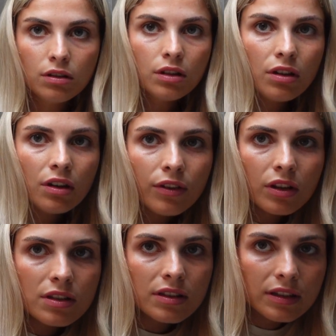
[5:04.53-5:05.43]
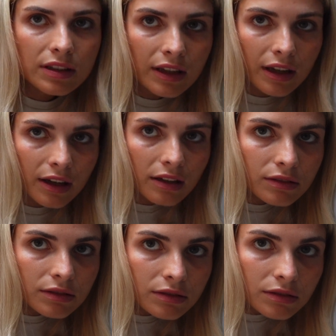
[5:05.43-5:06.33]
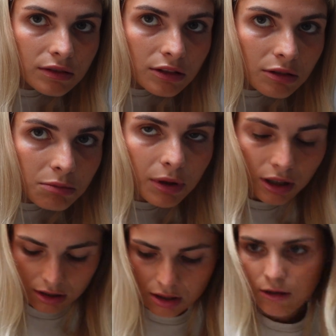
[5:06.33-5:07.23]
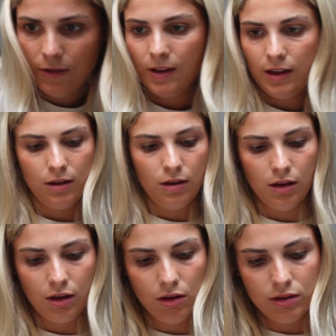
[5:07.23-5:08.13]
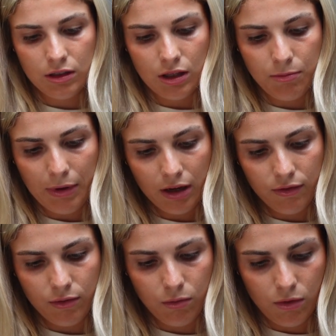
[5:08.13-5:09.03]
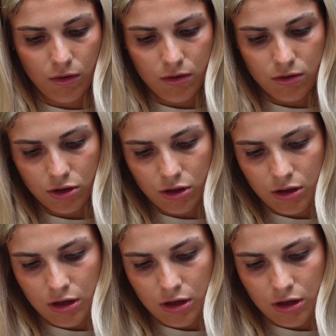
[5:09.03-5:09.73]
I don't know if you can see it, but it goes into the back of the watch.